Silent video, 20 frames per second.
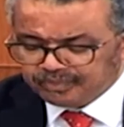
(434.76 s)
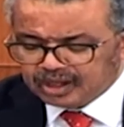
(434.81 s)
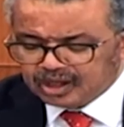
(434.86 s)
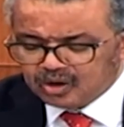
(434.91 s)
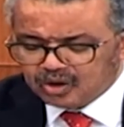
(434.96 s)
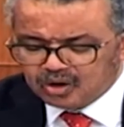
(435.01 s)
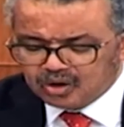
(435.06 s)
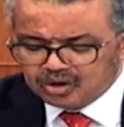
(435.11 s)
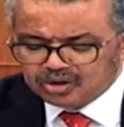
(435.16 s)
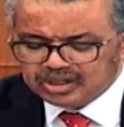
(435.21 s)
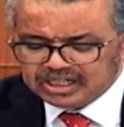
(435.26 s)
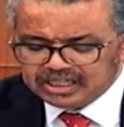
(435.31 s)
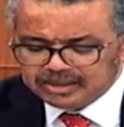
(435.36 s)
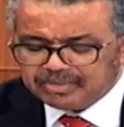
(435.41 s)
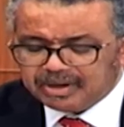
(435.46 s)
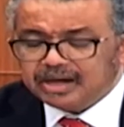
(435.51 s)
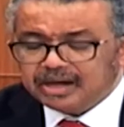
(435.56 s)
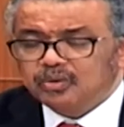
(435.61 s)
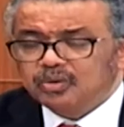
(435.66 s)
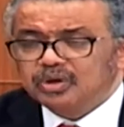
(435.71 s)
Only
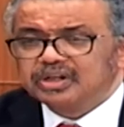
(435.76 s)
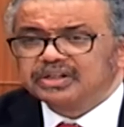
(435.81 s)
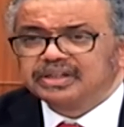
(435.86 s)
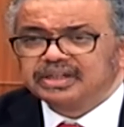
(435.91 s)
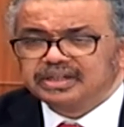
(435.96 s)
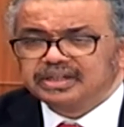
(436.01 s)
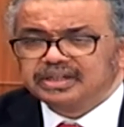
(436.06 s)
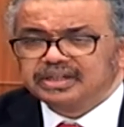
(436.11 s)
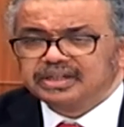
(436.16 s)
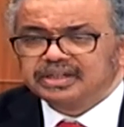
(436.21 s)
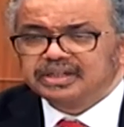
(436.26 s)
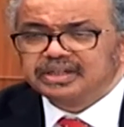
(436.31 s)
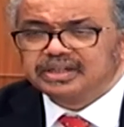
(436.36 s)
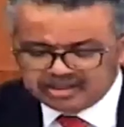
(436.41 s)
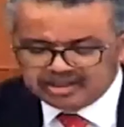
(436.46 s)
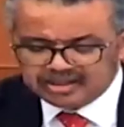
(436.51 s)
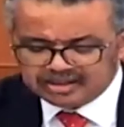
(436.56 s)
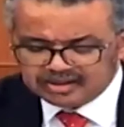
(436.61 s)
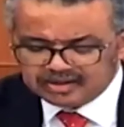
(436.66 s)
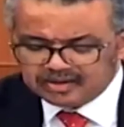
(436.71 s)
by working
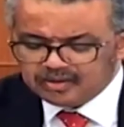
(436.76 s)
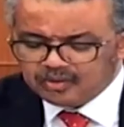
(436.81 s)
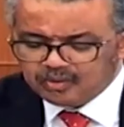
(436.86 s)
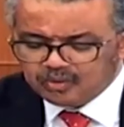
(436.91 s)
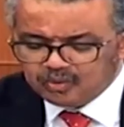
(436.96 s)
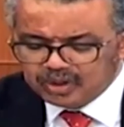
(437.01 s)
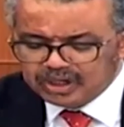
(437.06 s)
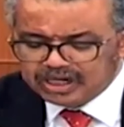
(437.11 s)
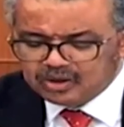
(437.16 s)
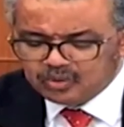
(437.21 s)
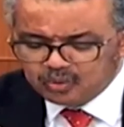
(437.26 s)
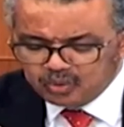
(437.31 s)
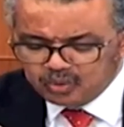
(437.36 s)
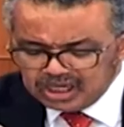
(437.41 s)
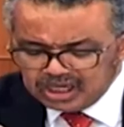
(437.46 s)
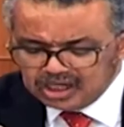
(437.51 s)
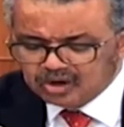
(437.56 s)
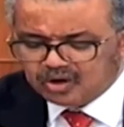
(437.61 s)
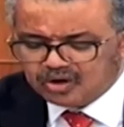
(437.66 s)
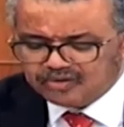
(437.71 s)
together will
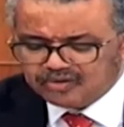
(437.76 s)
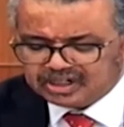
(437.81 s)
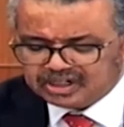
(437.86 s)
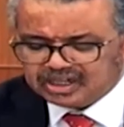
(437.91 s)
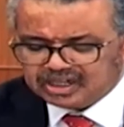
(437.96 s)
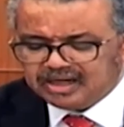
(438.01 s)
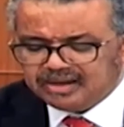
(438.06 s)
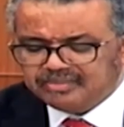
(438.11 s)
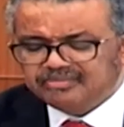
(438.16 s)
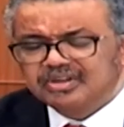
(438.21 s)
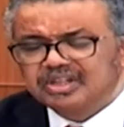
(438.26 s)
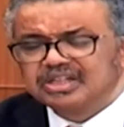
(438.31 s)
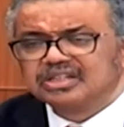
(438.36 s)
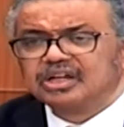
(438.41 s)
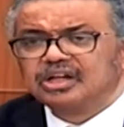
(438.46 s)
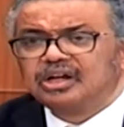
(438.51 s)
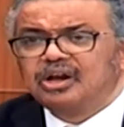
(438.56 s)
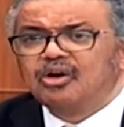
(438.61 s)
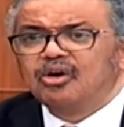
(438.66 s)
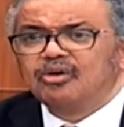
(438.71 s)
we overcome this
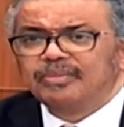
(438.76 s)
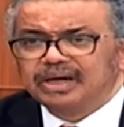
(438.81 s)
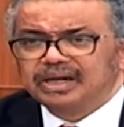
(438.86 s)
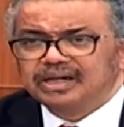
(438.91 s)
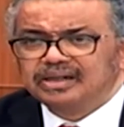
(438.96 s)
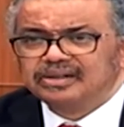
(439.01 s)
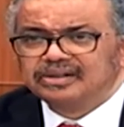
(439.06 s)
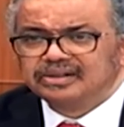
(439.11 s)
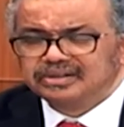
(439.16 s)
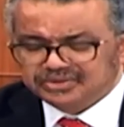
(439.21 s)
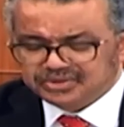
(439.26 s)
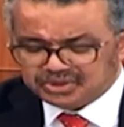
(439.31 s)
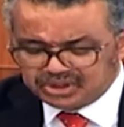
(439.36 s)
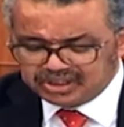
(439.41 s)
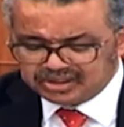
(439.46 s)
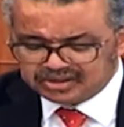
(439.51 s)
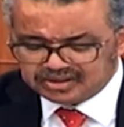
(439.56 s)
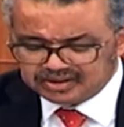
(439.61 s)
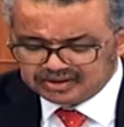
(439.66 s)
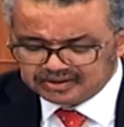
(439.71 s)
global
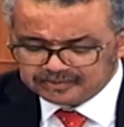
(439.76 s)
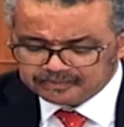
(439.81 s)
threat.